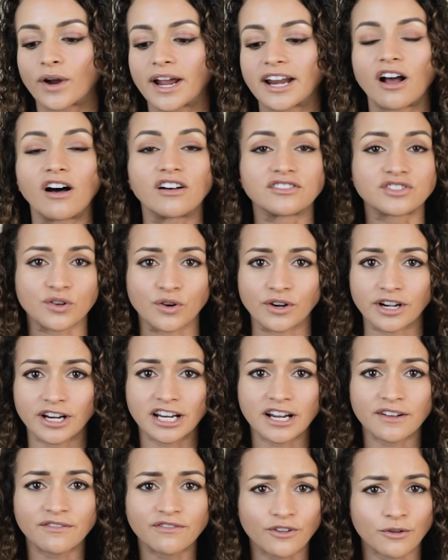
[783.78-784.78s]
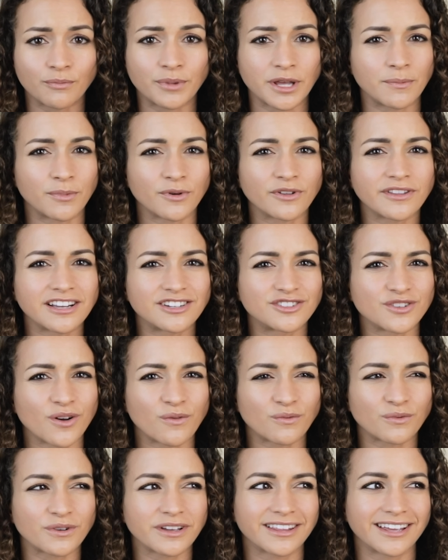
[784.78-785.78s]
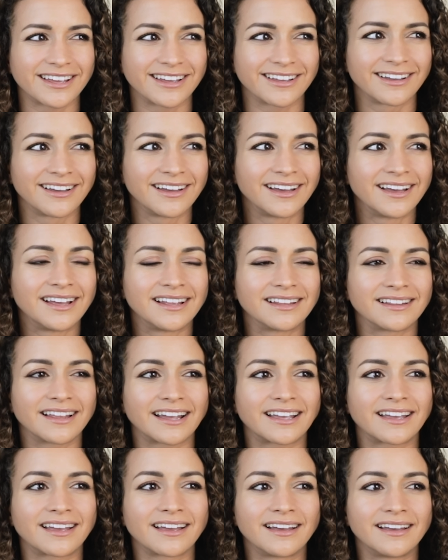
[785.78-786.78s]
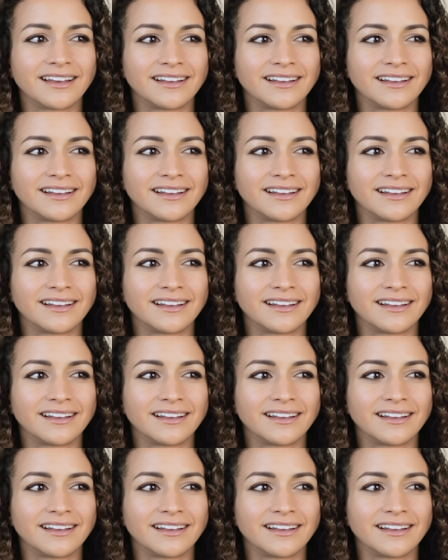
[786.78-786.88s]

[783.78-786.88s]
alternative for people that don't really like.